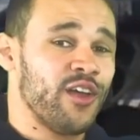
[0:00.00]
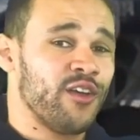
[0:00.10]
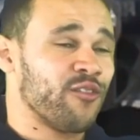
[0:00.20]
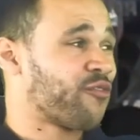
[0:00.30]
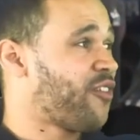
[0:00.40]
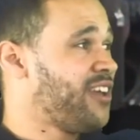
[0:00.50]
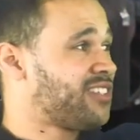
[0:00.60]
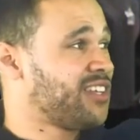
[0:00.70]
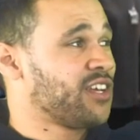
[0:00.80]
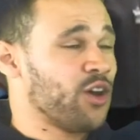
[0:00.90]

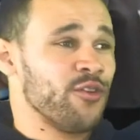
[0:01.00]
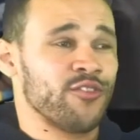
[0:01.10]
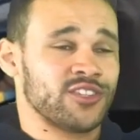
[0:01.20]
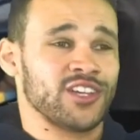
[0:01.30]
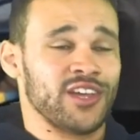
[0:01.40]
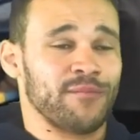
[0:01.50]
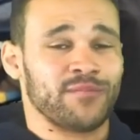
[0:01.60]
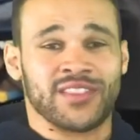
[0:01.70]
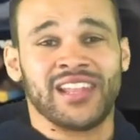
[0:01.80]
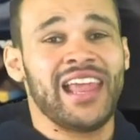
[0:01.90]
facing over to
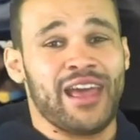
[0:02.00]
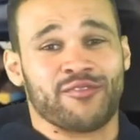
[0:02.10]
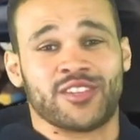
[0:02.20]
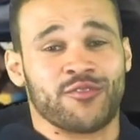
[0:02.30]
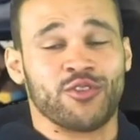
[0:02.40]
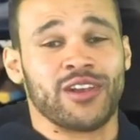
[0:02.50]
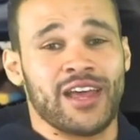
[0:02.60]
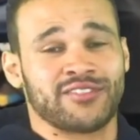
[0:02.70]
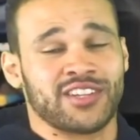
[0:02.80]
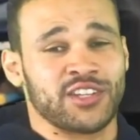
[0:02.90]
the left if you're a
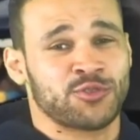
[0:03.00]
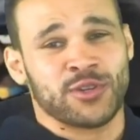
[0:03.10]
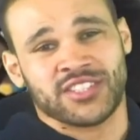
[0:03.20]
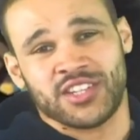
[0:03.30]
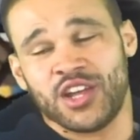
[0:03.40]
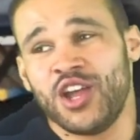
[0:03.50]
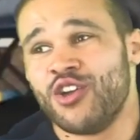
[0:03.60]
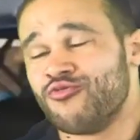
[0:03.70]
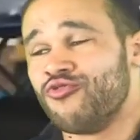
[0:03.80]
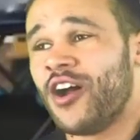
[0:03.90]
left side twister,
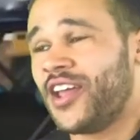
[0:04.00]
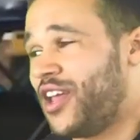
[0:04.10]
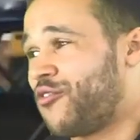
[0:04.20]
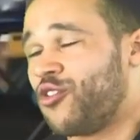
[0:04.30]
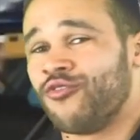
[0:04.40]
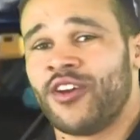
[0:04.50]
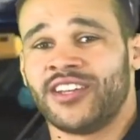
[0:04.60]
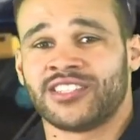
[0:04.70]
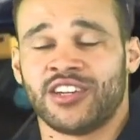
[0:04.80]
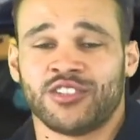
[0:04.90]
right if you're a right
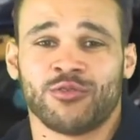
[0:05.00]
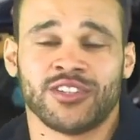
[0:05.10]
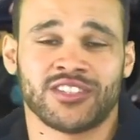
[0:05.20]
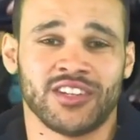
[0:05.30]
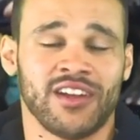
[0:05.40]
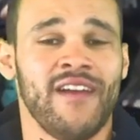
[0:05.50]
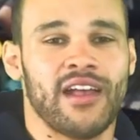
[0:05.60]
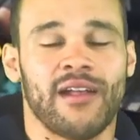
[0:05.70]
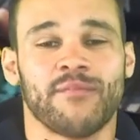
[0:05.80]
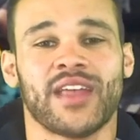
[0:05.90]
side twister.
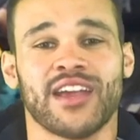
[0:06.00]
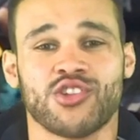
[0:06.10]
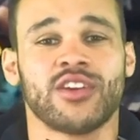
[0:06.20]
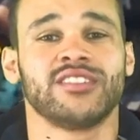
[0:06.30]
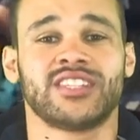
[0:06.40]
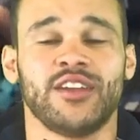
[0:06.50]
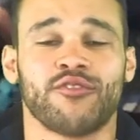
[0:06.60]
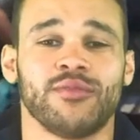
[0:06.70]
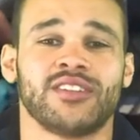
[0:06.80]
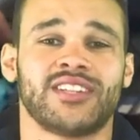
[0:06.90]
As you can see from
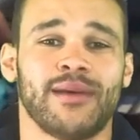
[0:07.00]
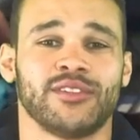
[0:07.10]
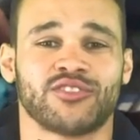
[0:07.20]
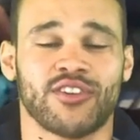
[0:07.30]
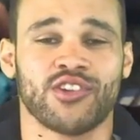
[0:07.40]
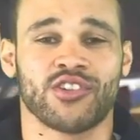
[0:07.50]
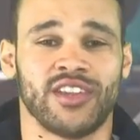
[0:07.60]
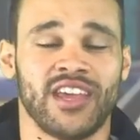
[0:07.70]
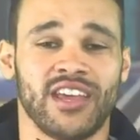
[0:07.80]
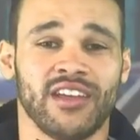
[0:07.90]
this demonstration
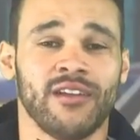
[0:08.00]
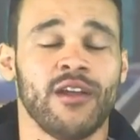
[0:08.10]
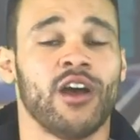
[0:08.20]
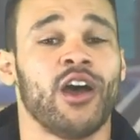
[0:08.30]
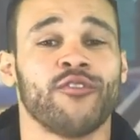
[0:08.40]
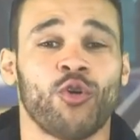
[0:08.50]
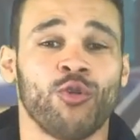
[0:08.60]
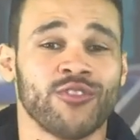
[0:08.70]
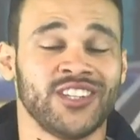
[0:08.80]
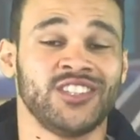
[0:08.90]
here, I've
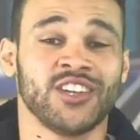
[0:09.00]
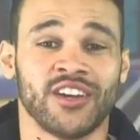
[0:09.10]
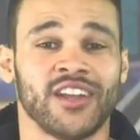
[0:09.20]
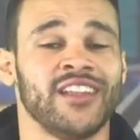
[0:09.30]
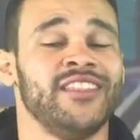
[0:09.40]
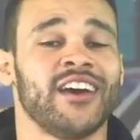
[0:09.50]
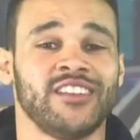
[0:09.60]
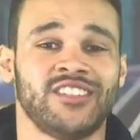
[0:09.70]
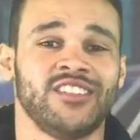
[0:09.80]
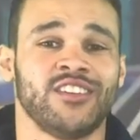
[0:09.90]
already done a
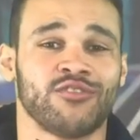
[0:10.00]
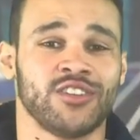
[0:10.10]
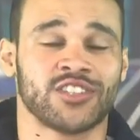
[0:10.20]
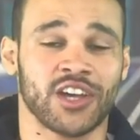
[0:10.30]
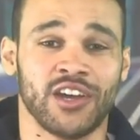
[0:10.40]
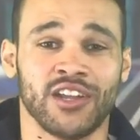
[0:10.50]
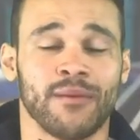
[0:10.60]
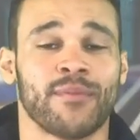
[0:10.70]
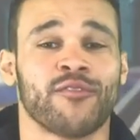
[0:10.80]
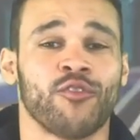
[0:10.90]
90-degree turn
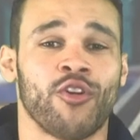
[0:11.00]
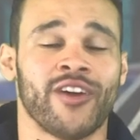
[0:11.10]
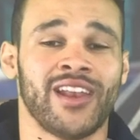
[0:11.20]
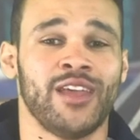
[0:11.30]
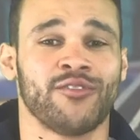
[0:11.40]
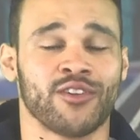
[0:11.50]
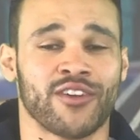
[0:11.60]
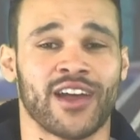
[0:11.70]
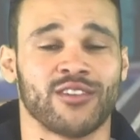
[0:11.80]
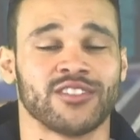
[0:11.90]
before I leave the
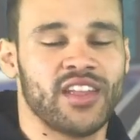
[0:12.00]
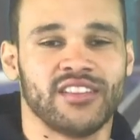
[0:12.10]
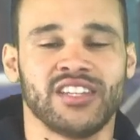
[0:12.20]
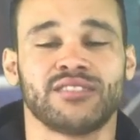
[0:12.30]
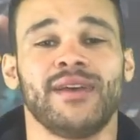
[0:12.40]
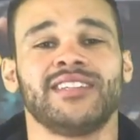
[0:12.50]
ground. This makes